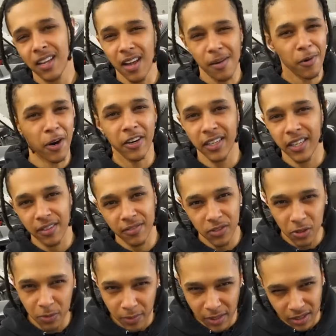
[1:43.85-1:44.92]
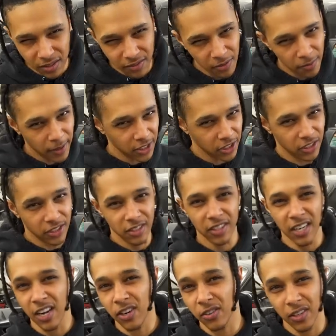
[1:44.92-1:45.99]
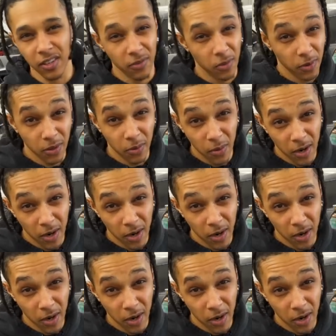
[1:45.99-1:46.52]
I'm already giving too much information. You're not gonna even wanna